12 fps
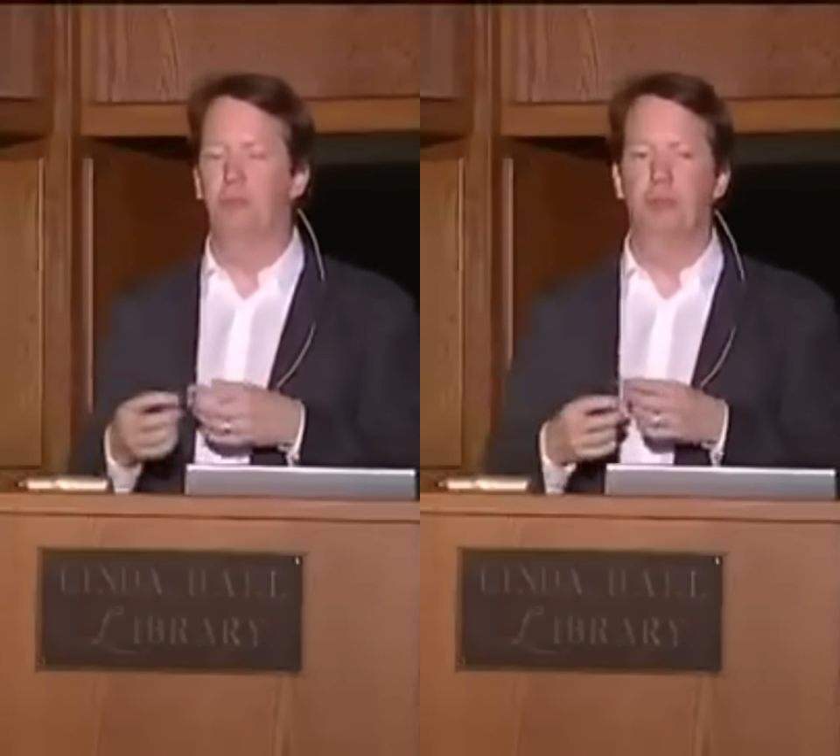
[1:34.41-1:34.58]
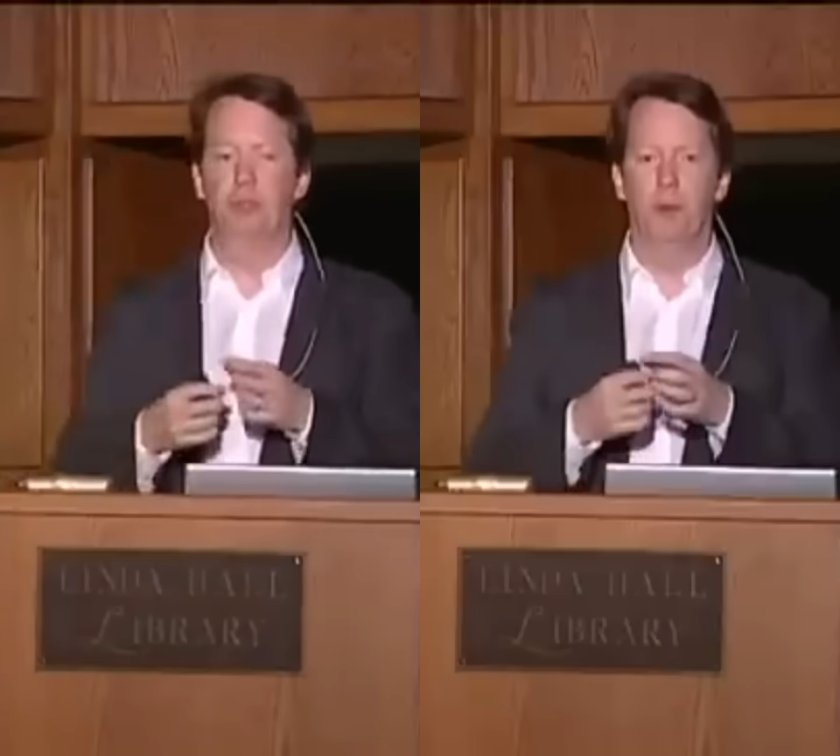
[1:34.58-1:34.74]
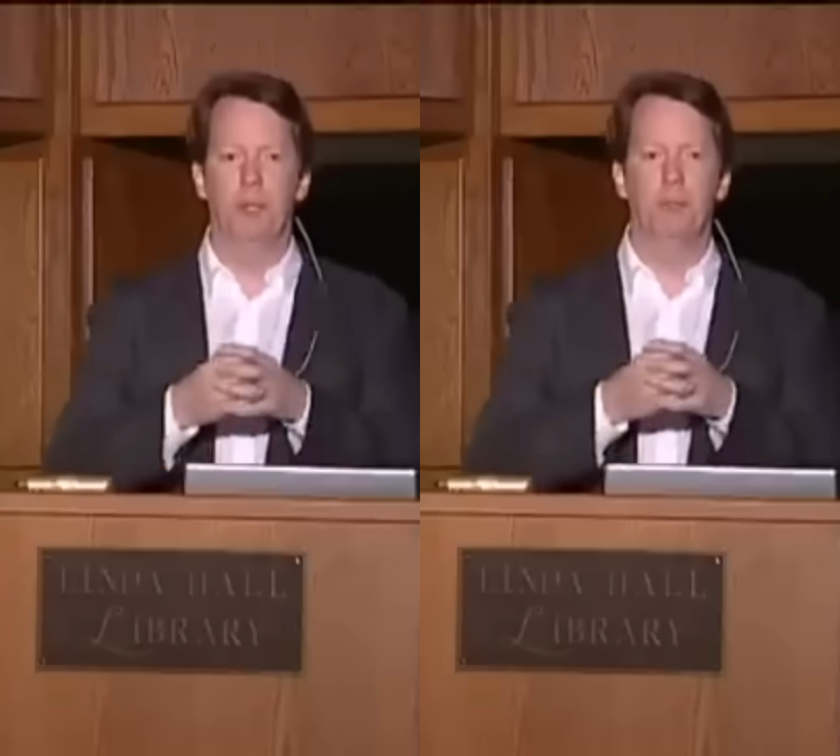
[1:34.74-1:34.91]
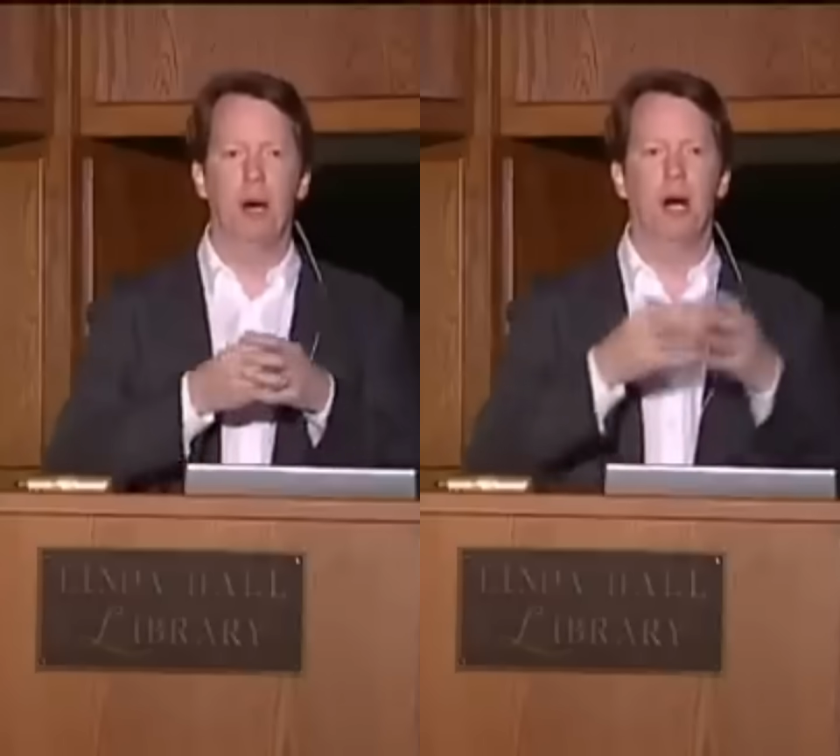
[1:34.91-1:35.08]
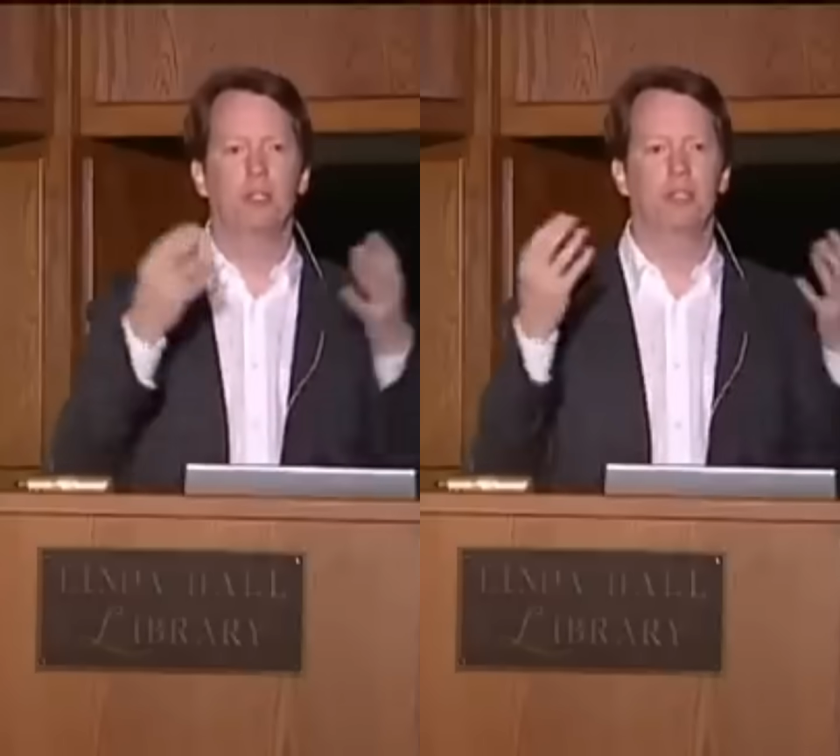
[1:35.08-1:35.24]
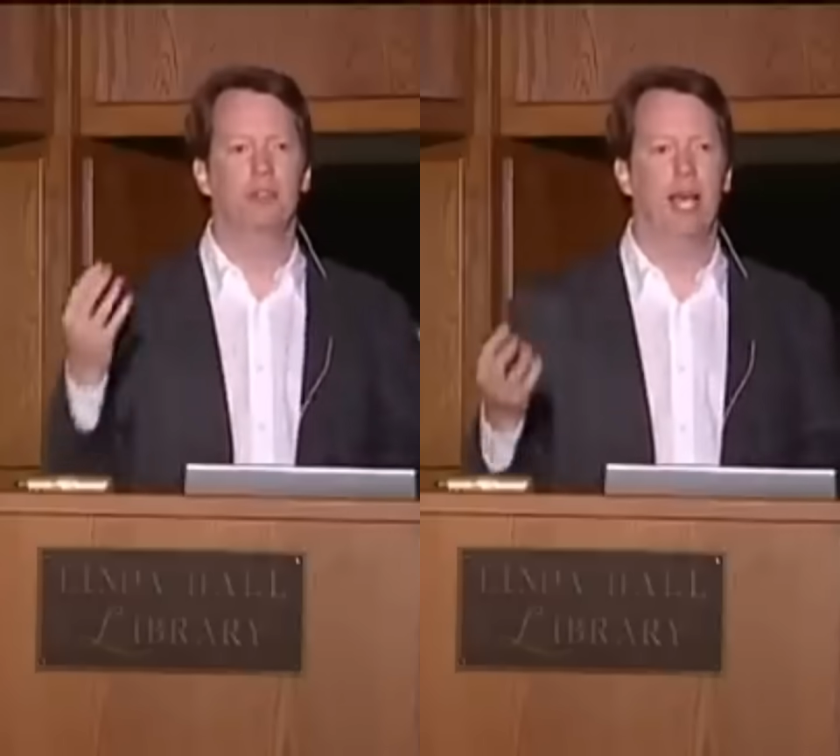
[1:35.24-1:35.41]
if you know what a
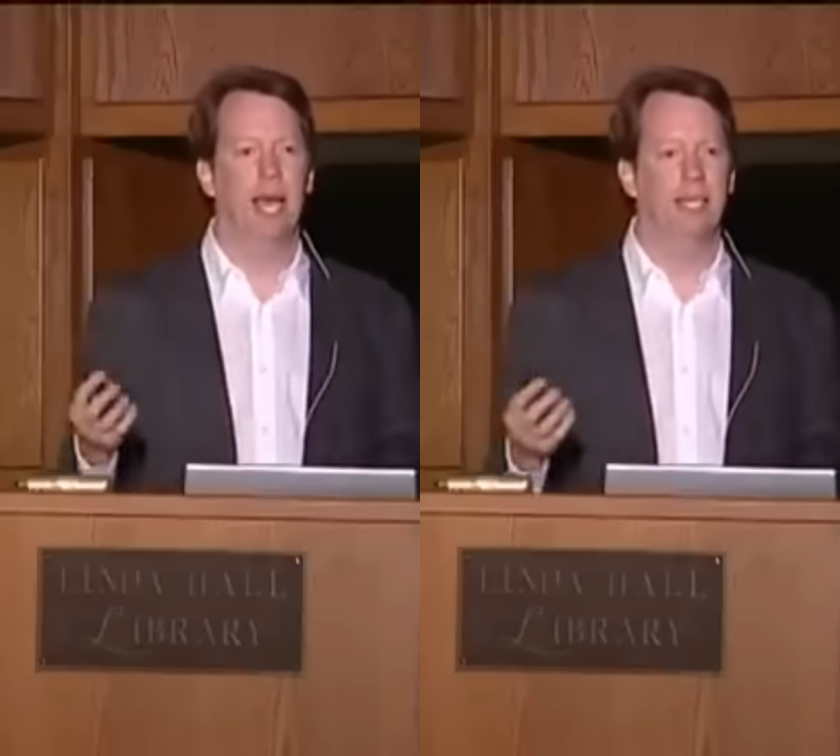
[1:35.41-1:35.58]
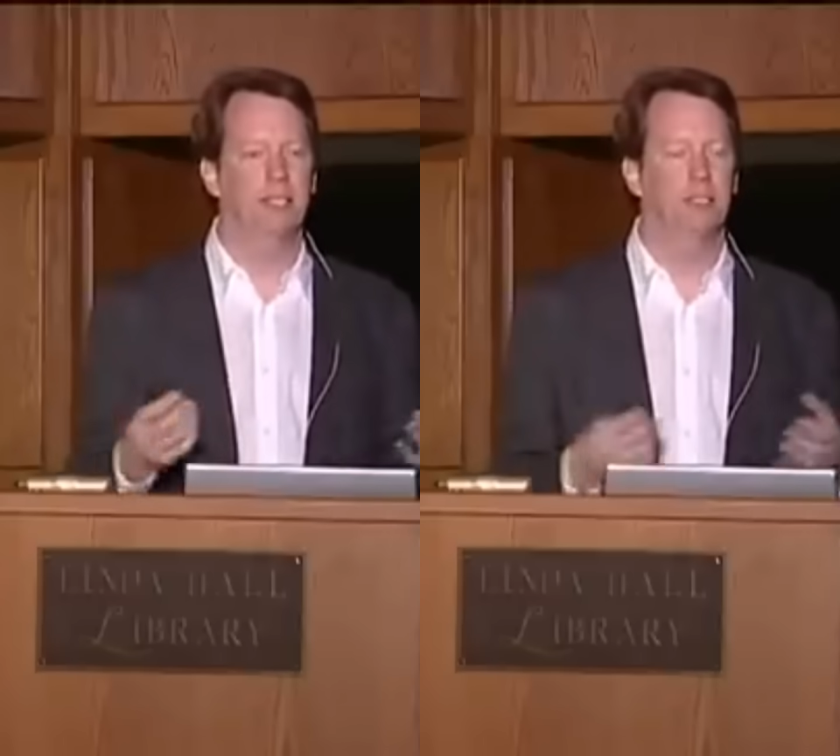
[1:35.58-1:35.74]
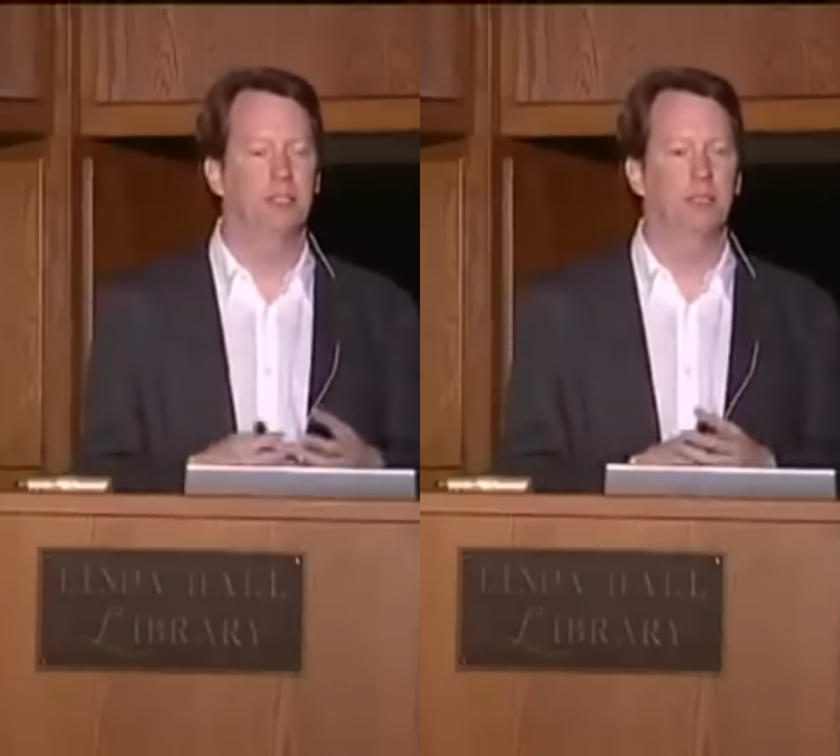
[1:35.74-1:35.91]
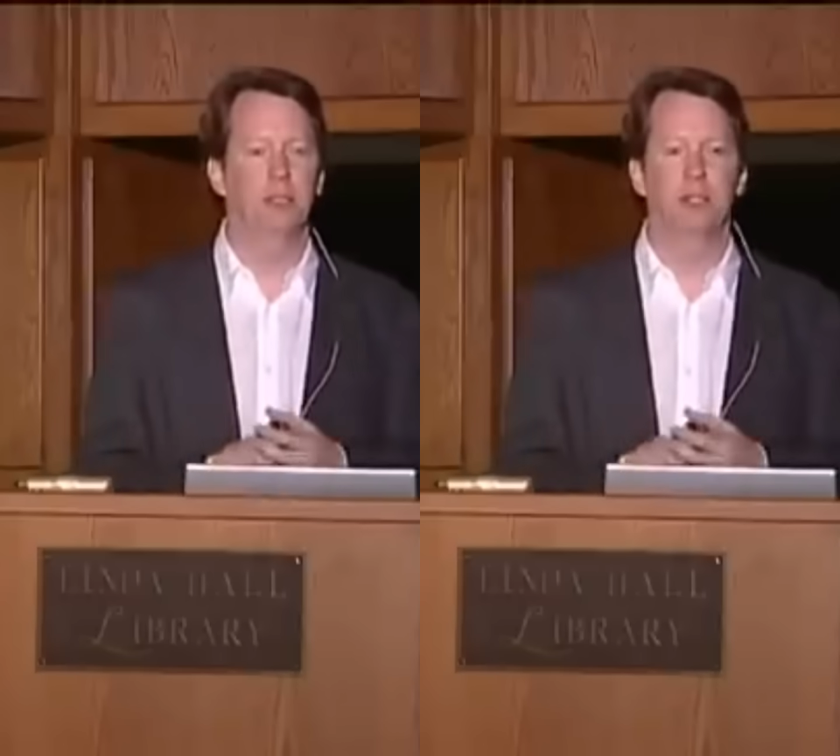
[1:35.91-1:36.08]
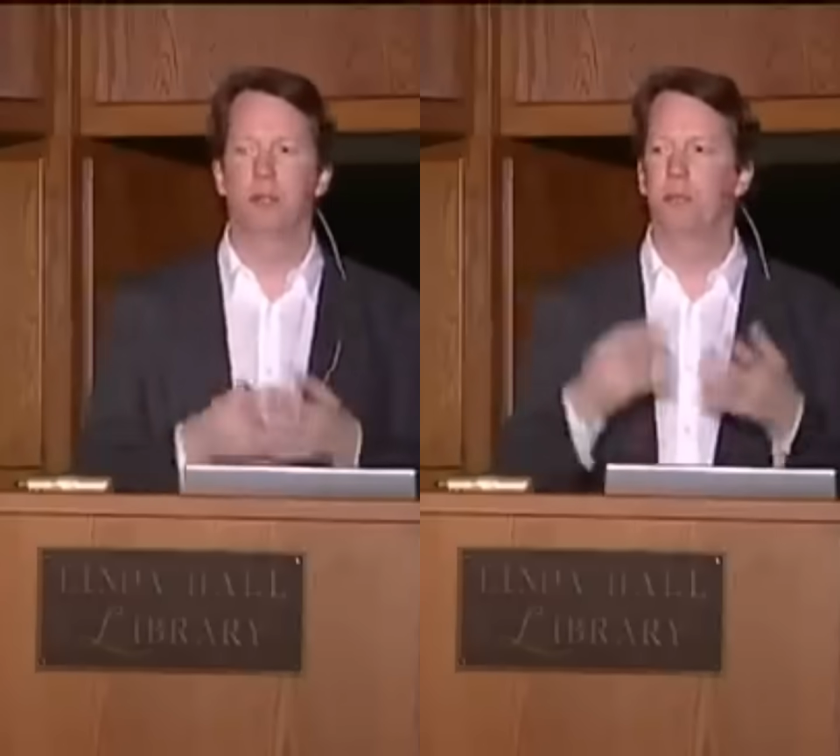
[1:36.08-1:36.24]
box of gas is doing,